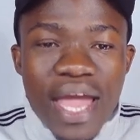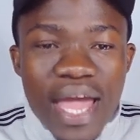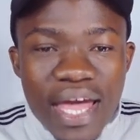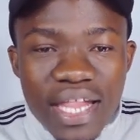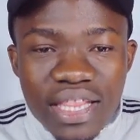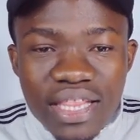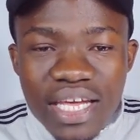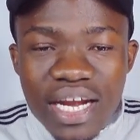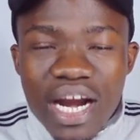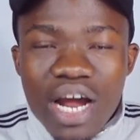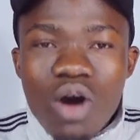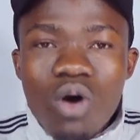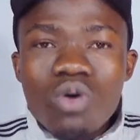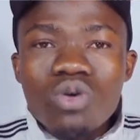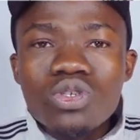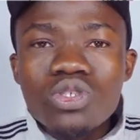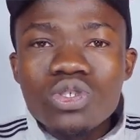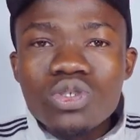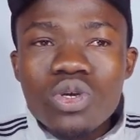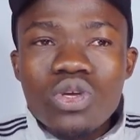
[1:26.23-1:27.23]
And there are
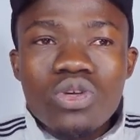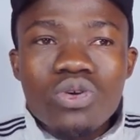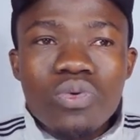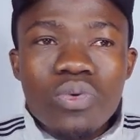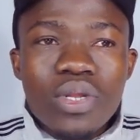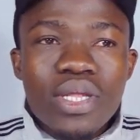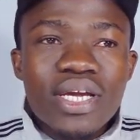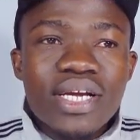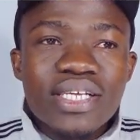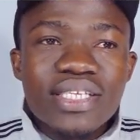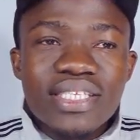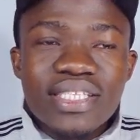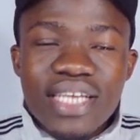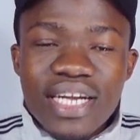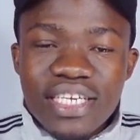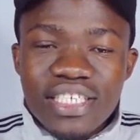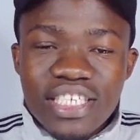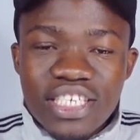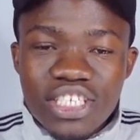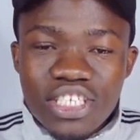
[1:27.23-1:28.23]
also unique
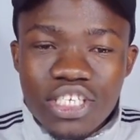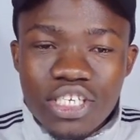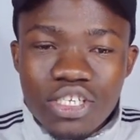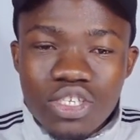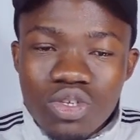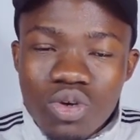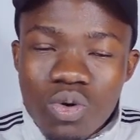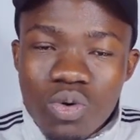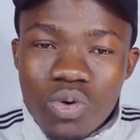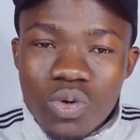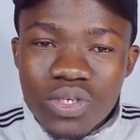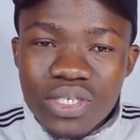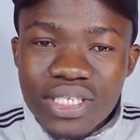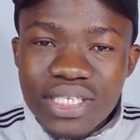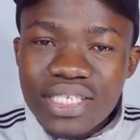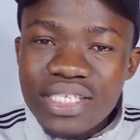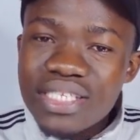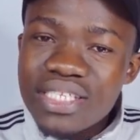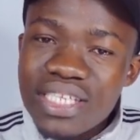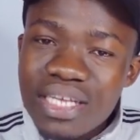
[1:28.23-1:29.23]
strategies or
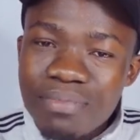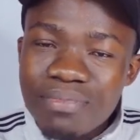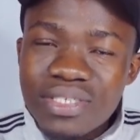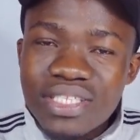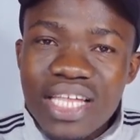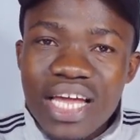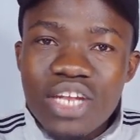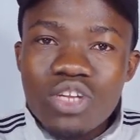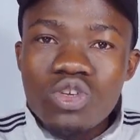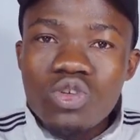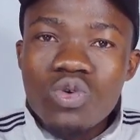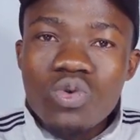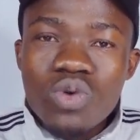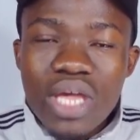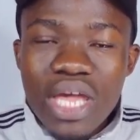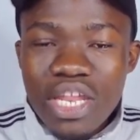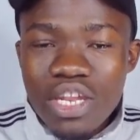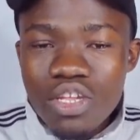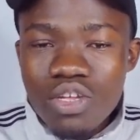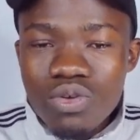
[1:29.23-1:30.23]
systems that you
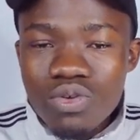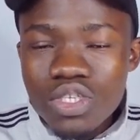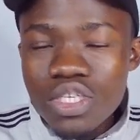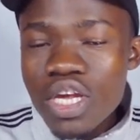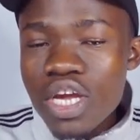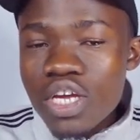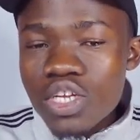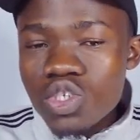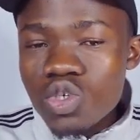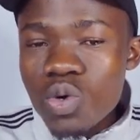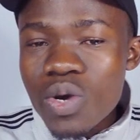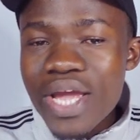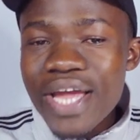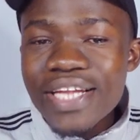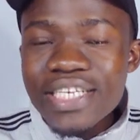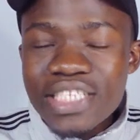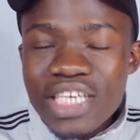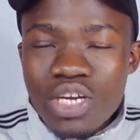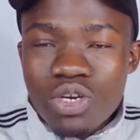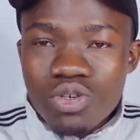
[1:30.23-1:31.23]
can use to
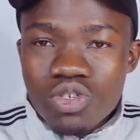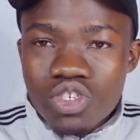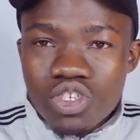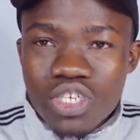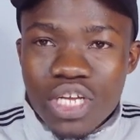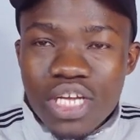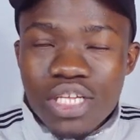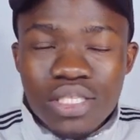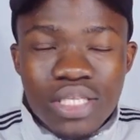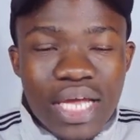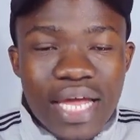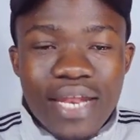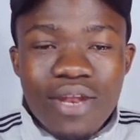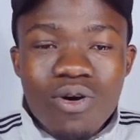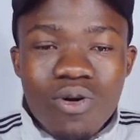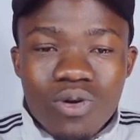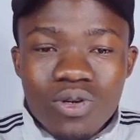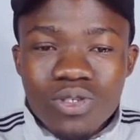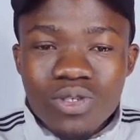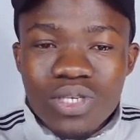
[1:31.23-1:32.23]
enter your trades and
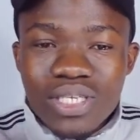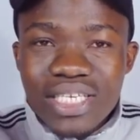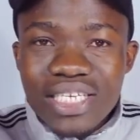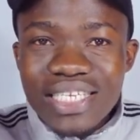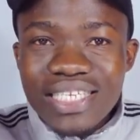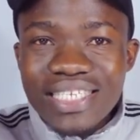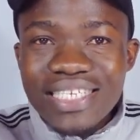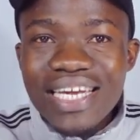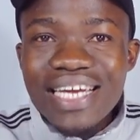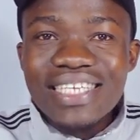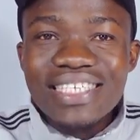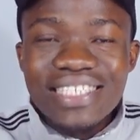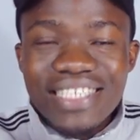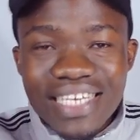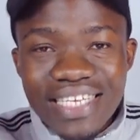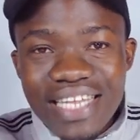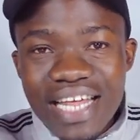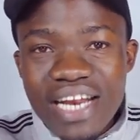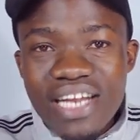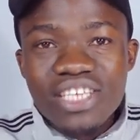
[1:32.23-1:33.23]
also detect the
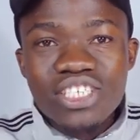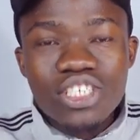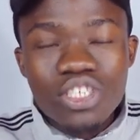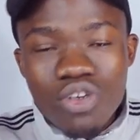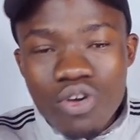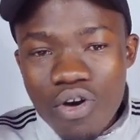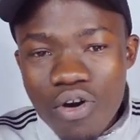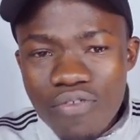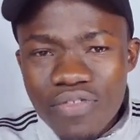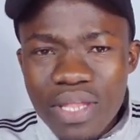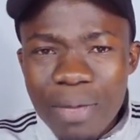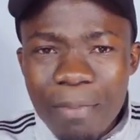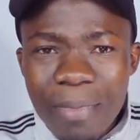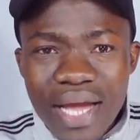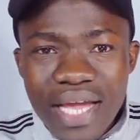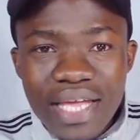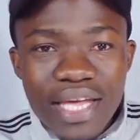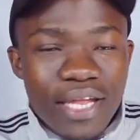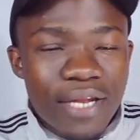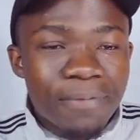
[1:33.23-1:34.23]
direction of the
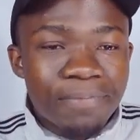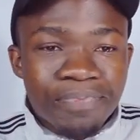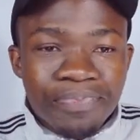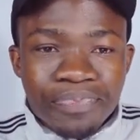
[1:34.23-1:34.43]
market.